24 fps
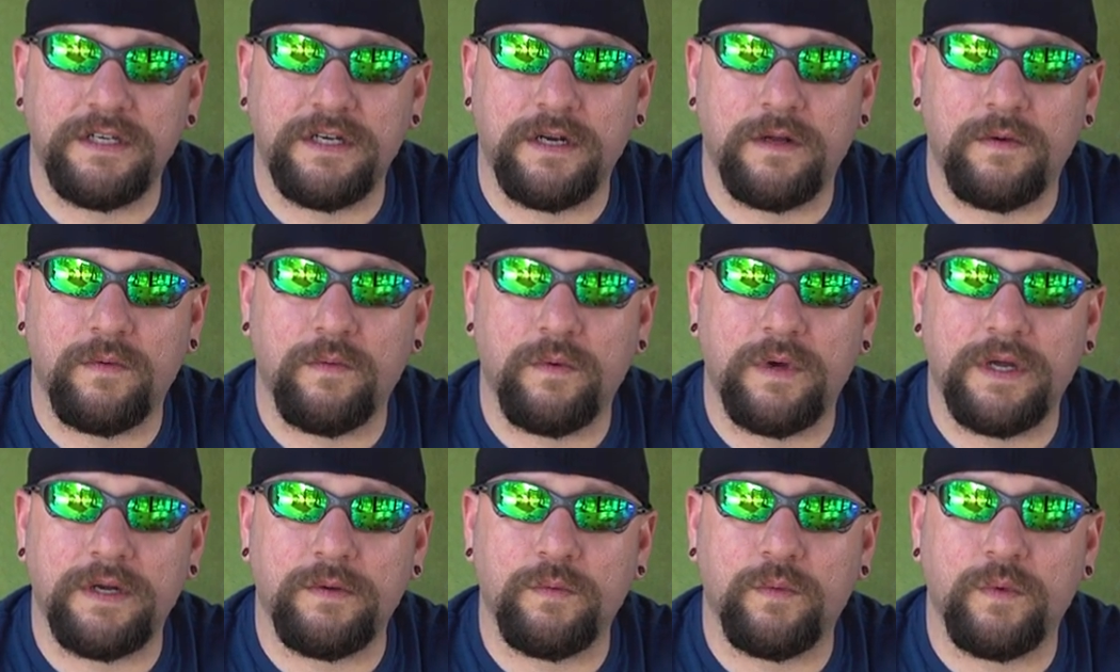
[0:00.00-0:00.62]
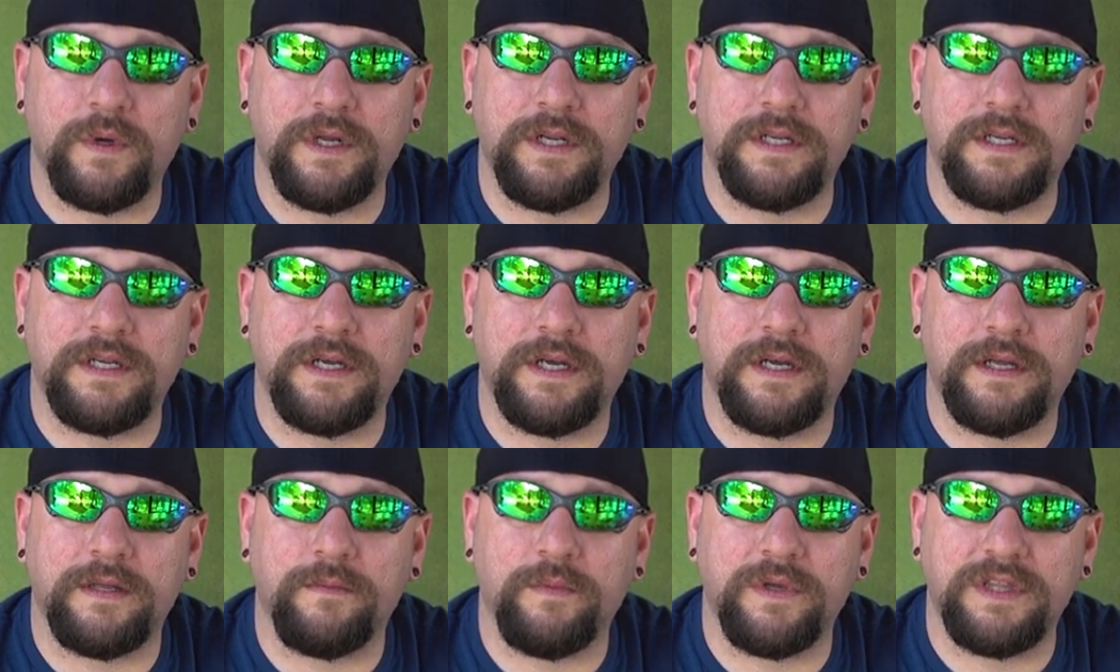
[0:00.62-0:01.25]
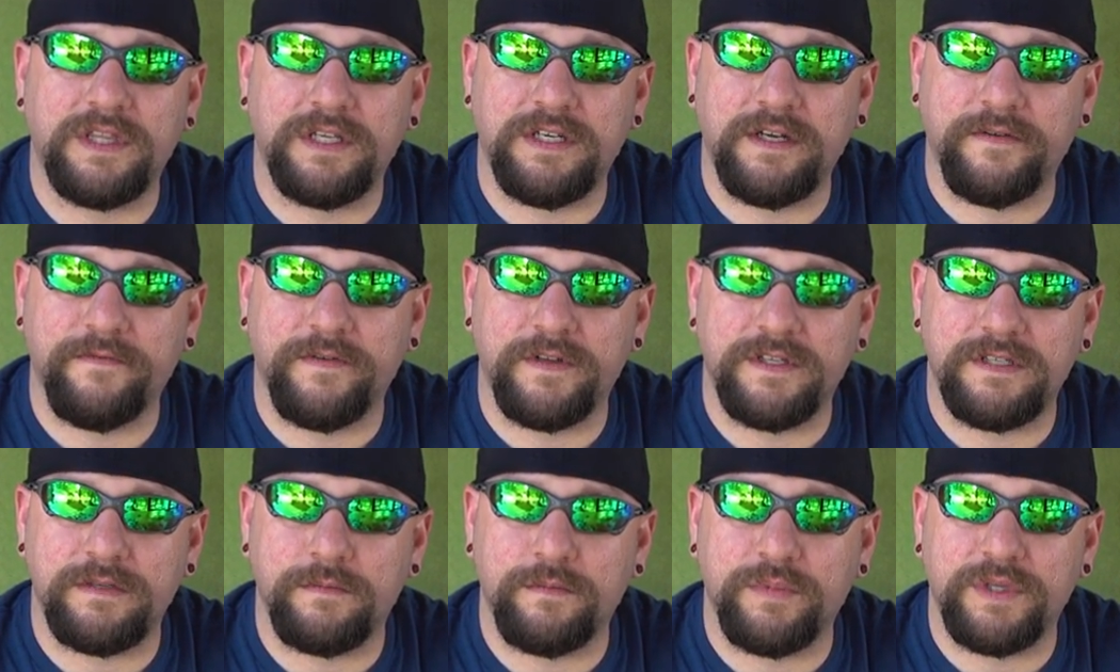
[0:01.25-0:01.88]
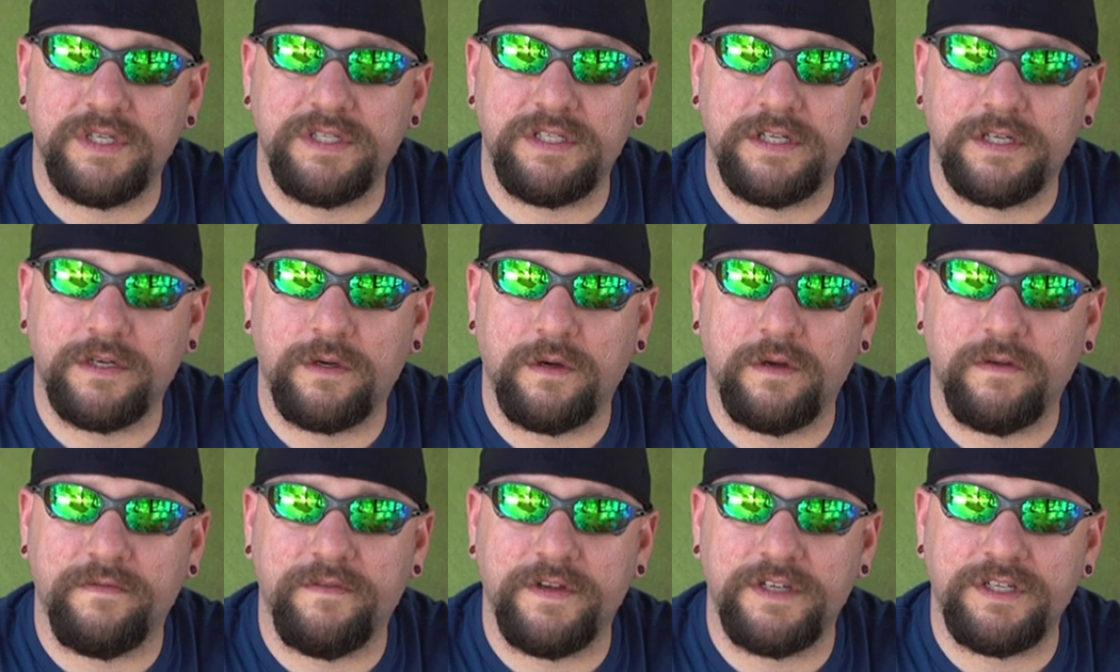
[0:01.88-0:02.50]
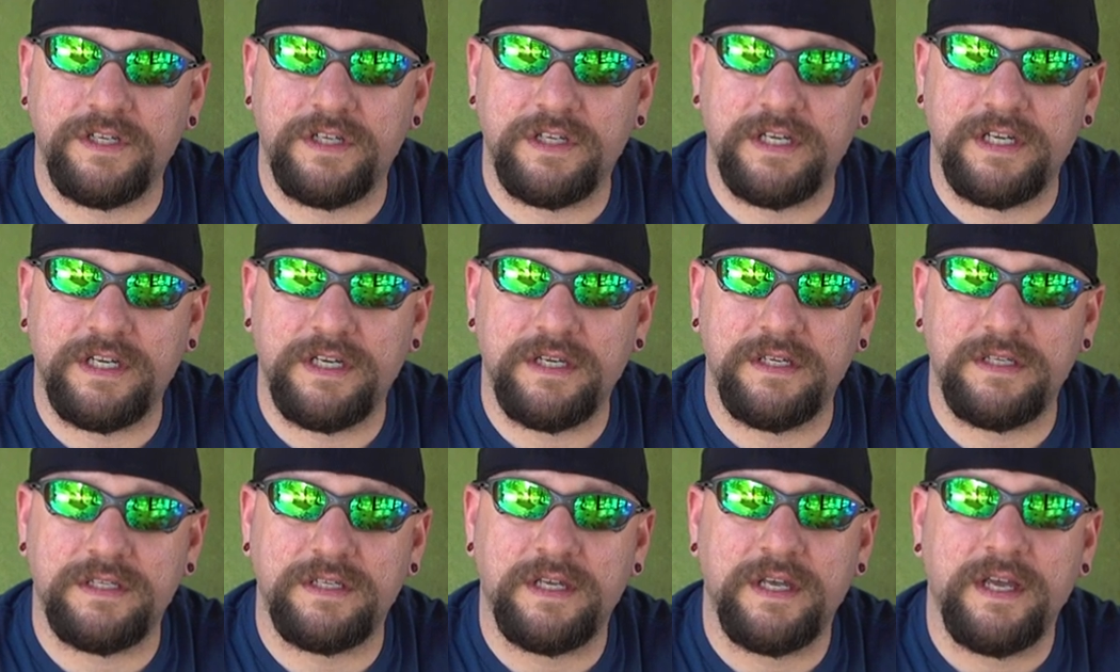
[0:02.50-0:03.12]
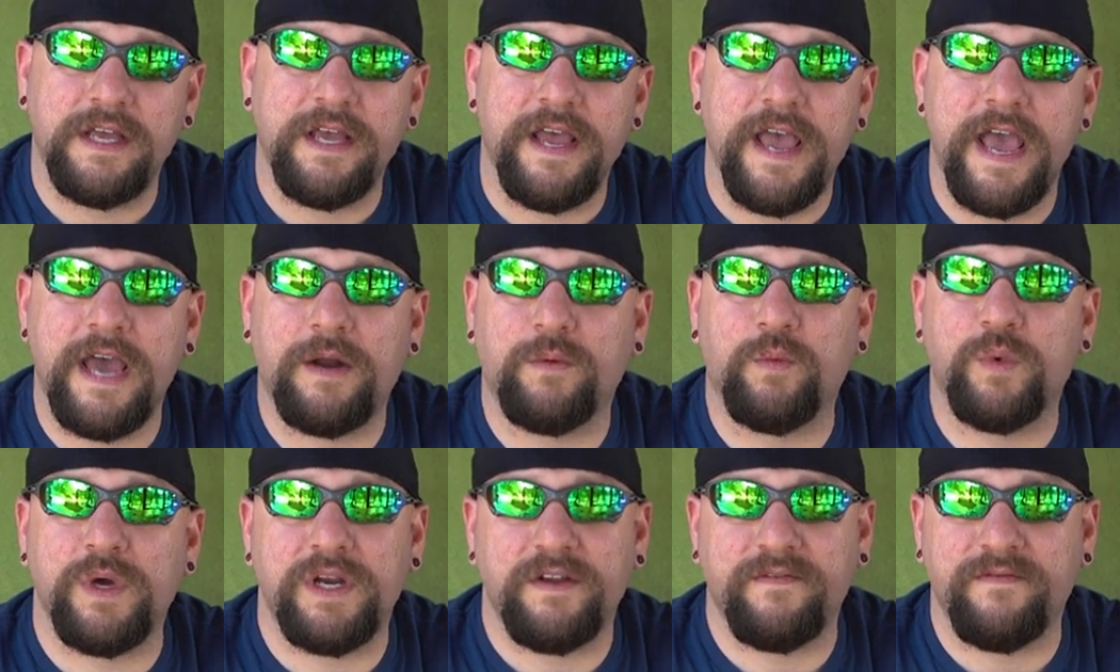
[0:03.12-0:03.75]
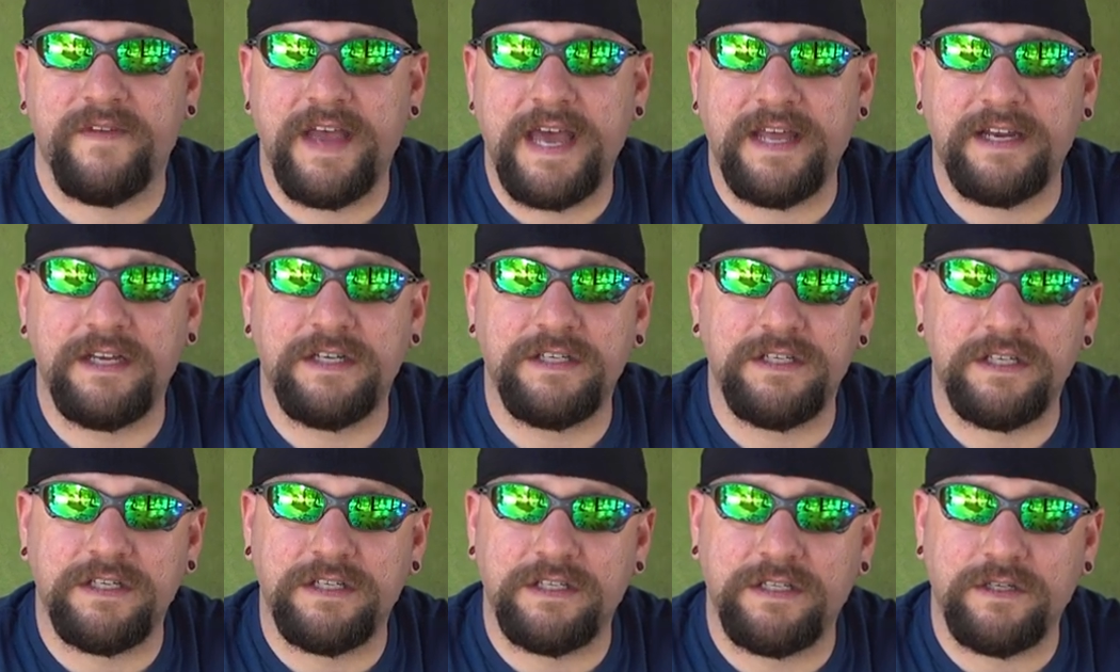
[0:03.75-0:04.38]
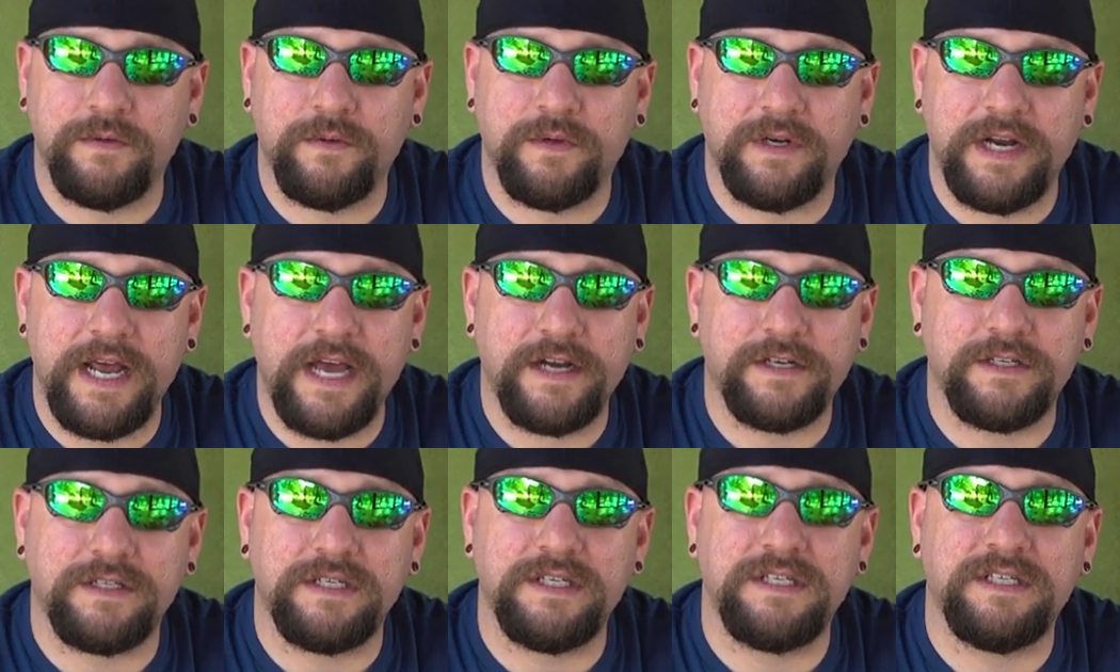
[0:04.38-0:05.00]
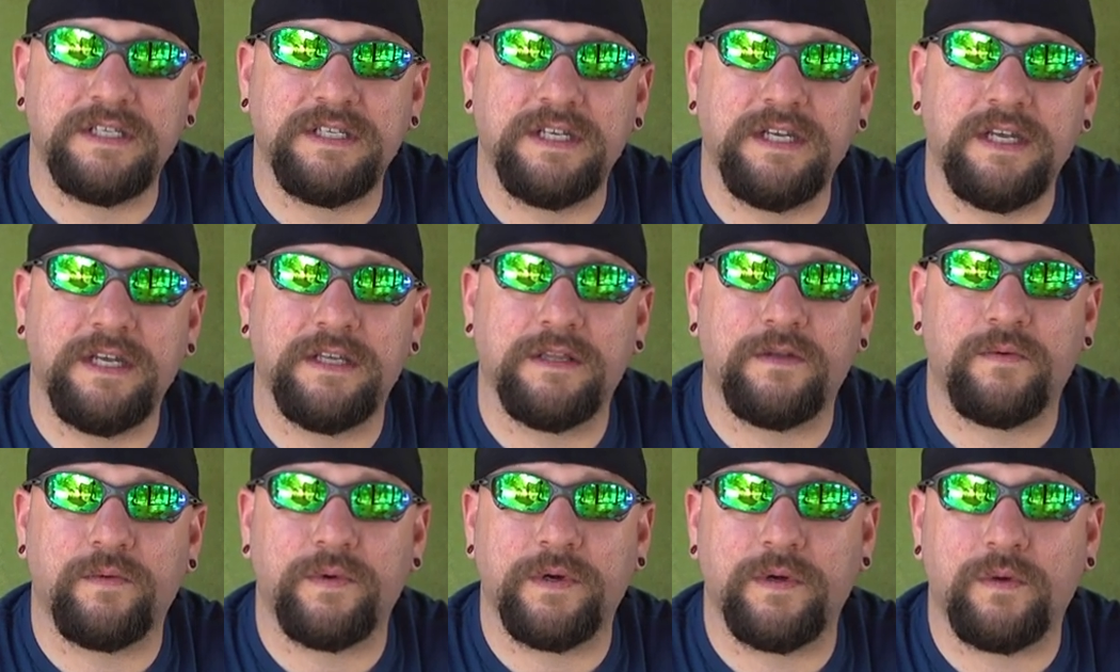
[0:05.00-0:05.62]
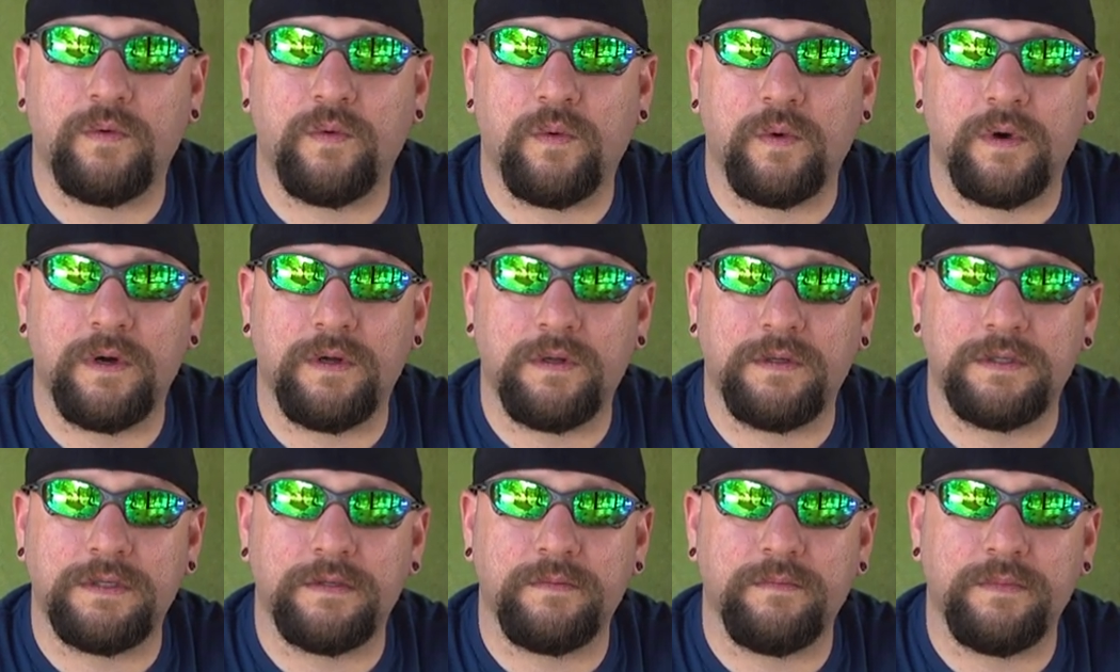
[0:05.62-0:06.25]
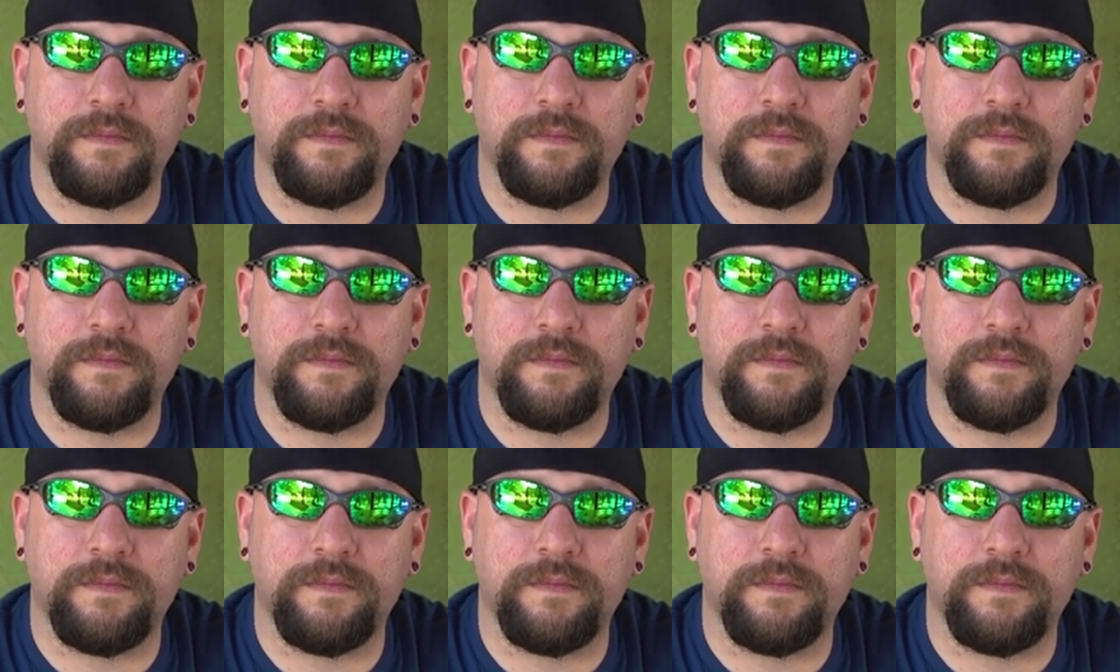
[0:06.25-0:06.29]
You know what the difference in ballistic coefficient is, and what advantages you would actually see in the real world